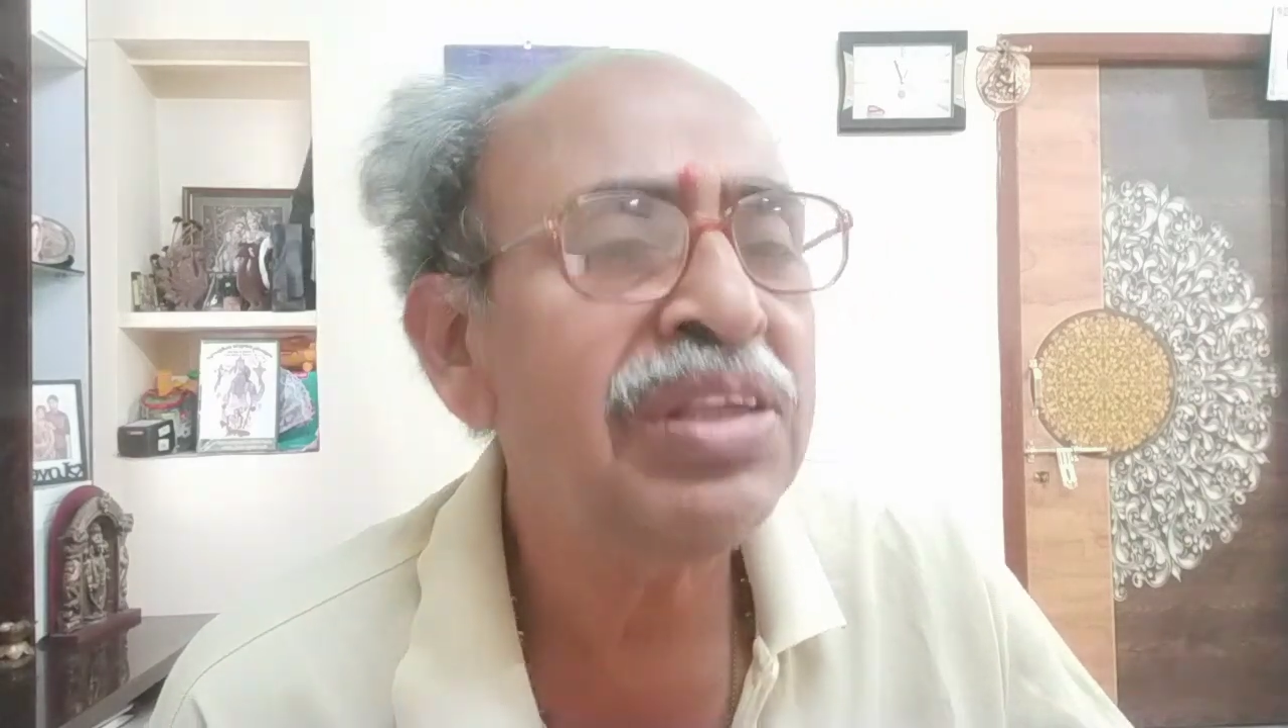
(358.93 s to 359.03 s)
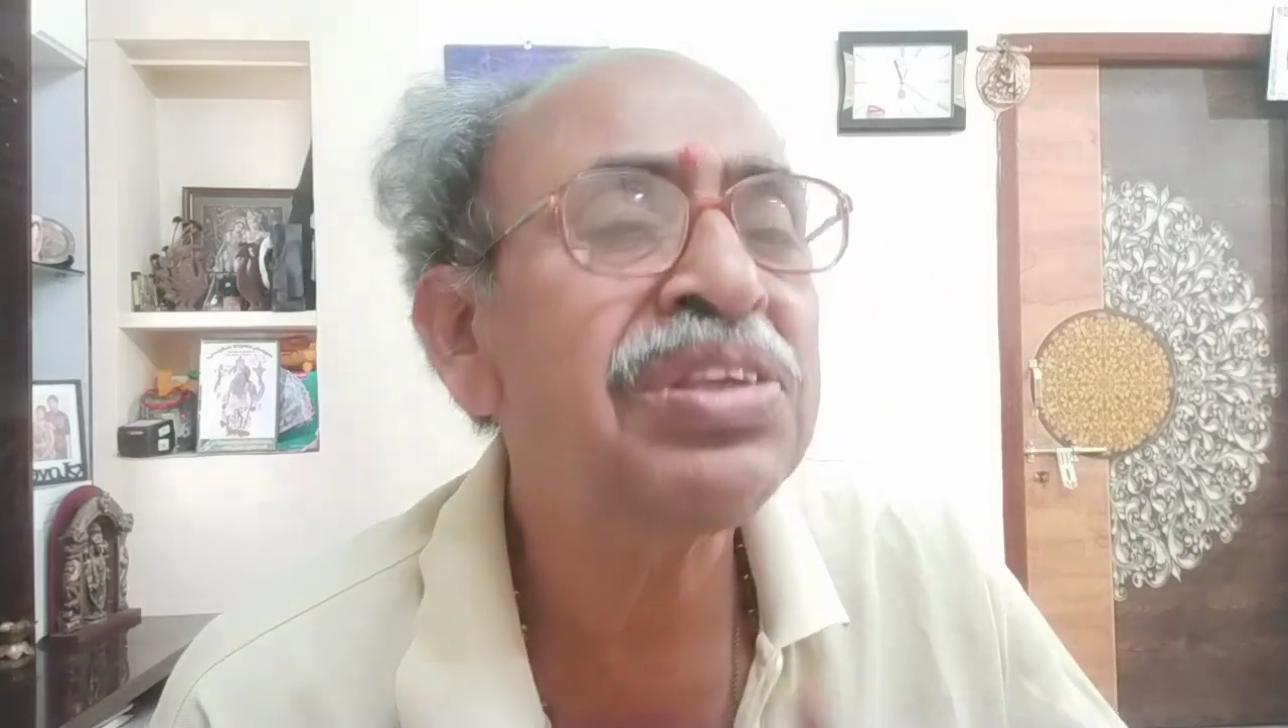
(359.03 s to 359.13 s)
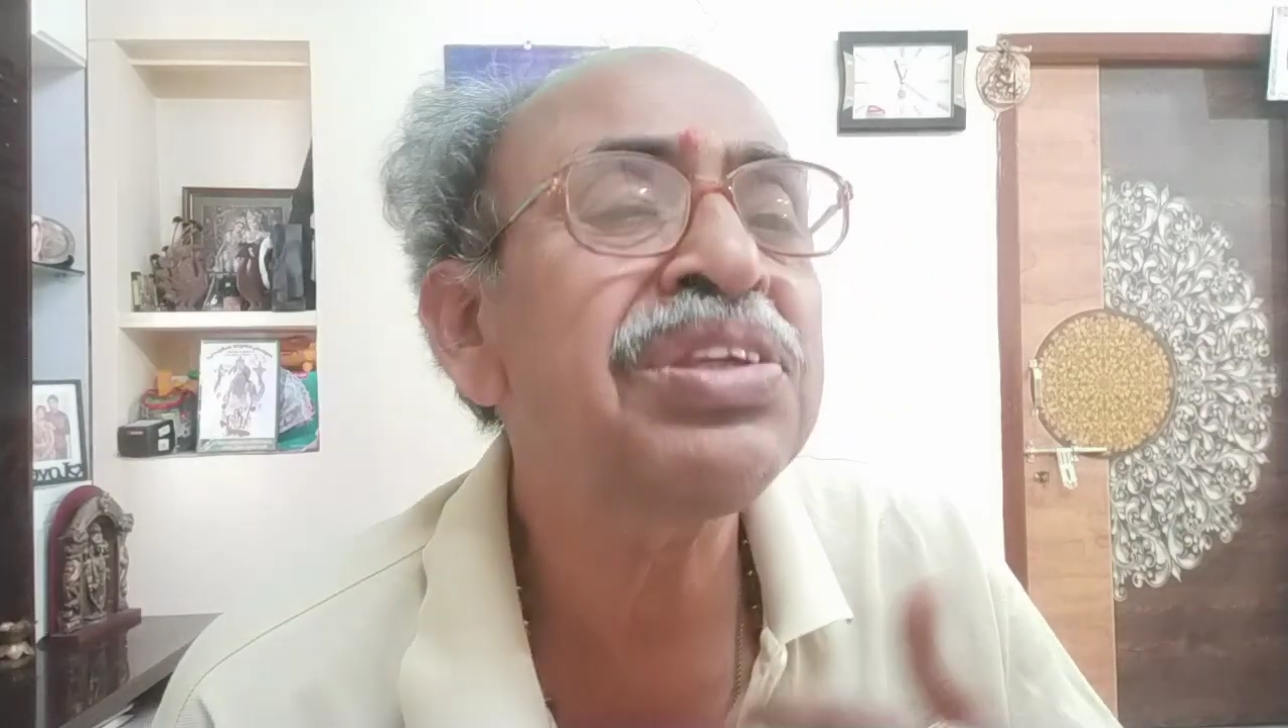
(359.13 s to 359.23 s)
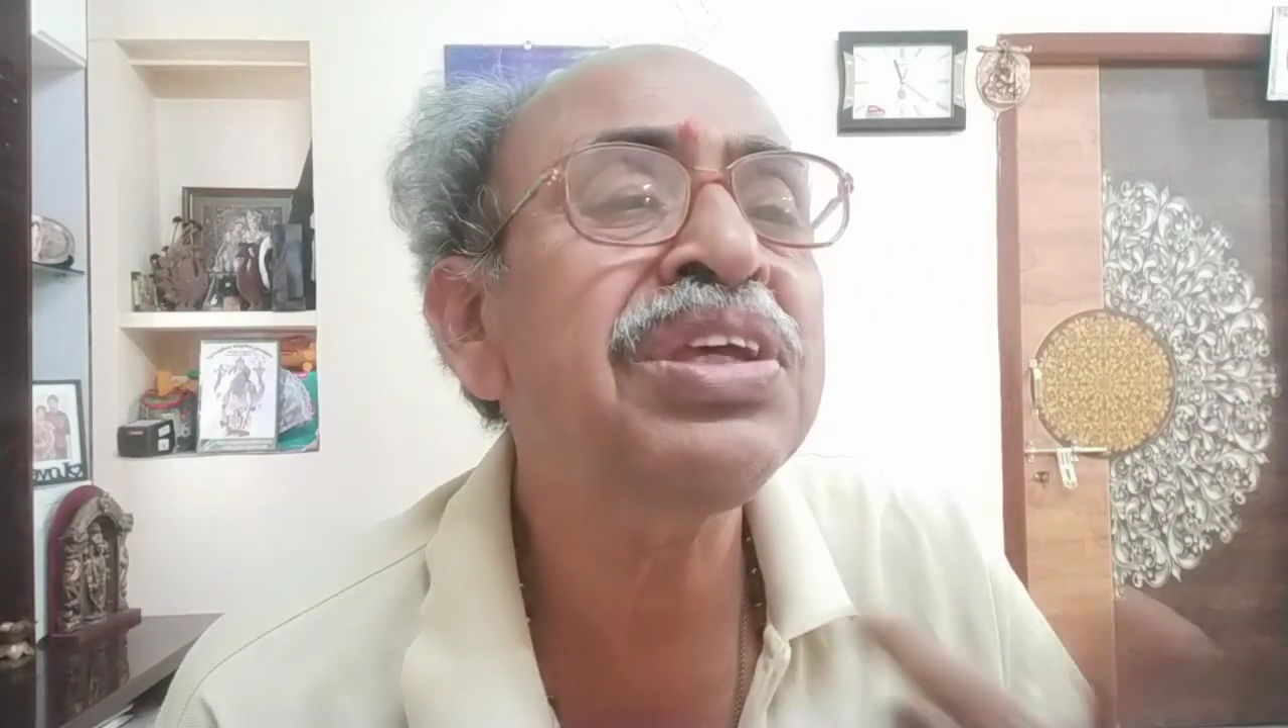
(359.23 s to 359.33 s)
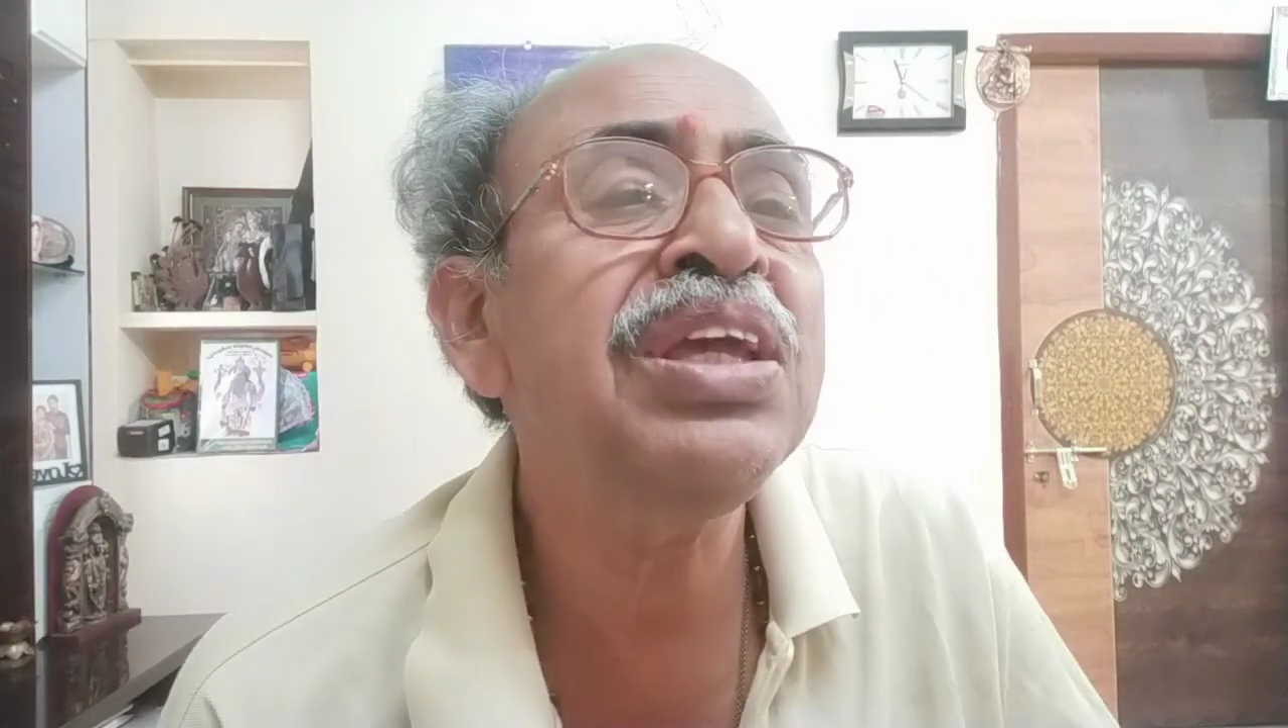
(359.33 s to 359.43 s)

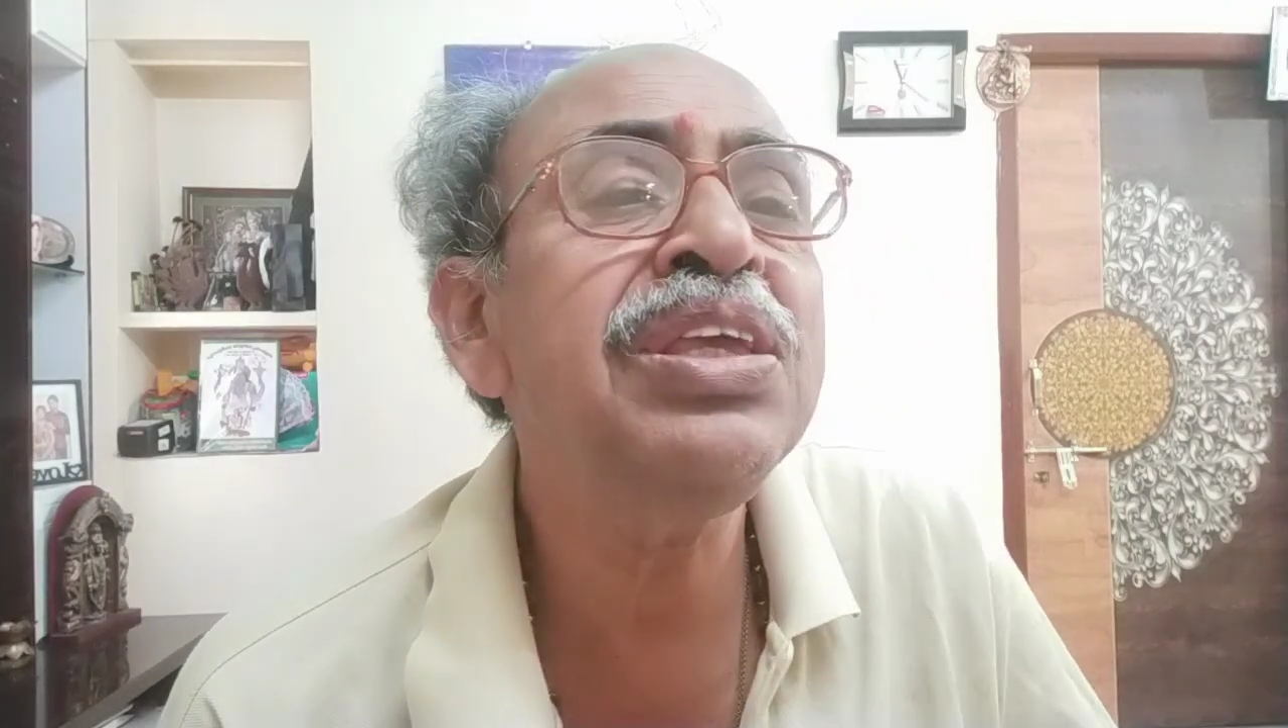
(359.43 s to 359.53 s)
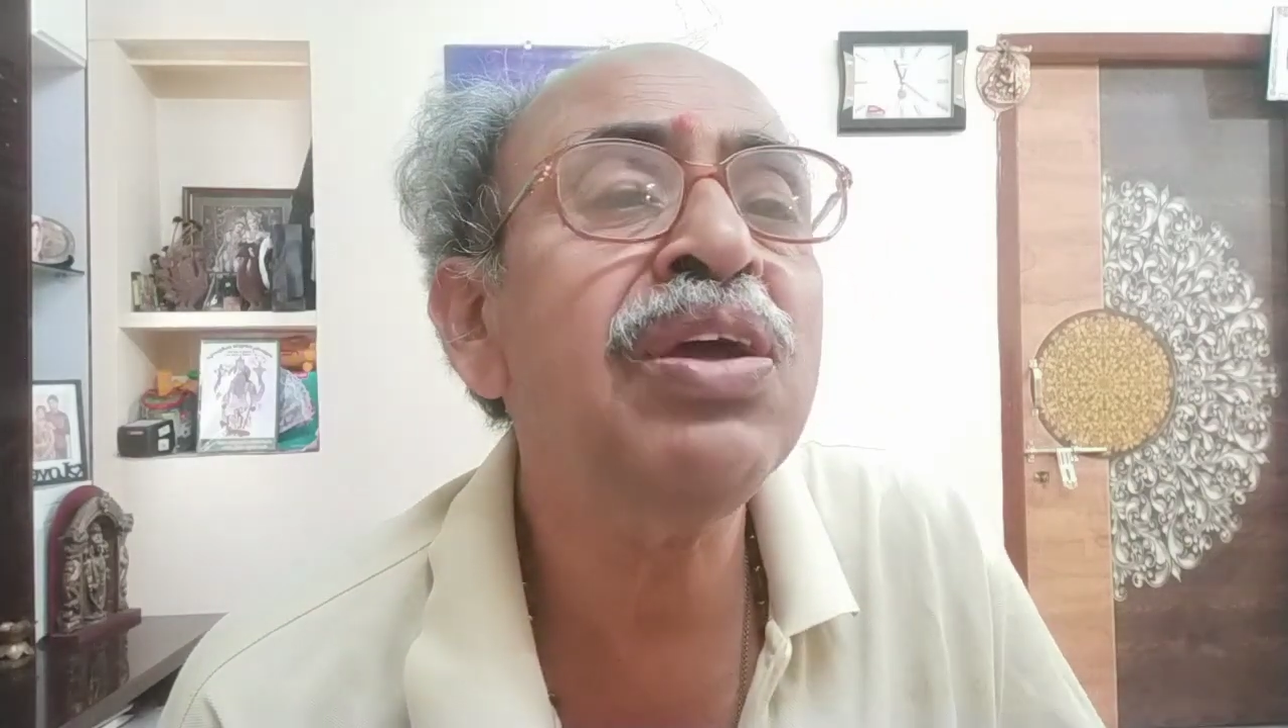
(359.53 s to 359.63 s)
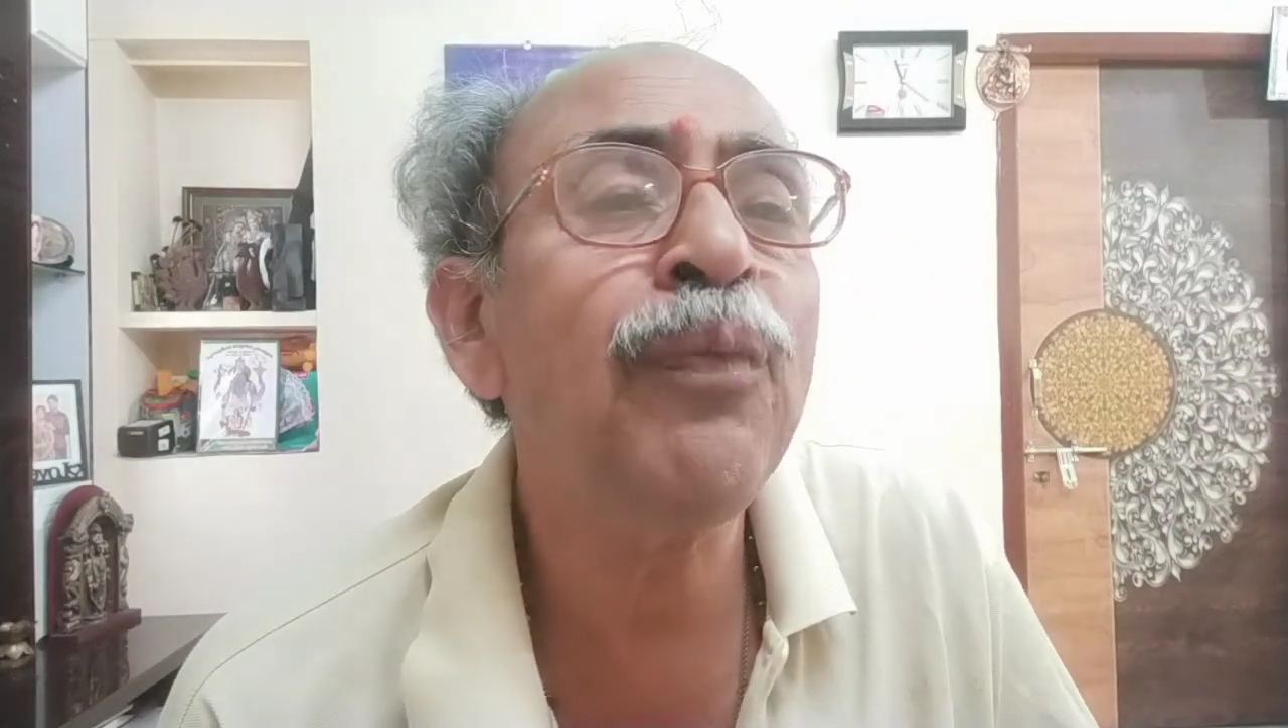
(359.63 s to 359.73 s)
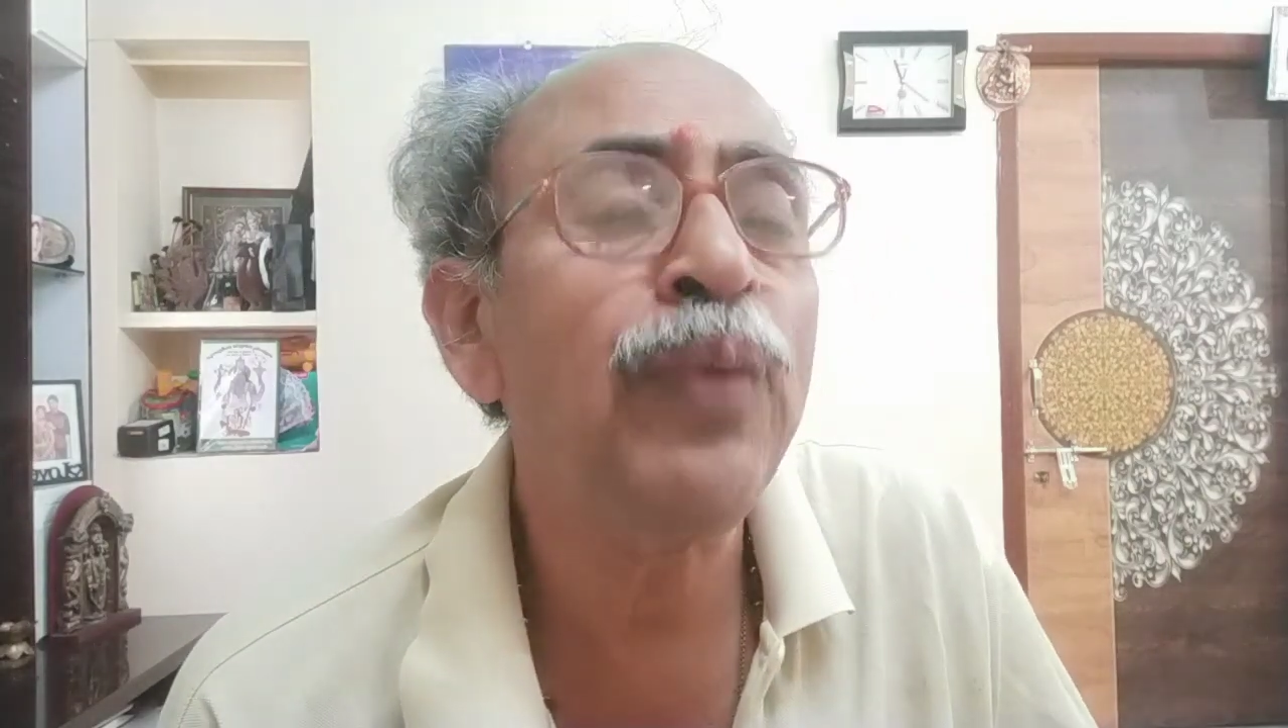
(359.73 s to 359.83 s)
change of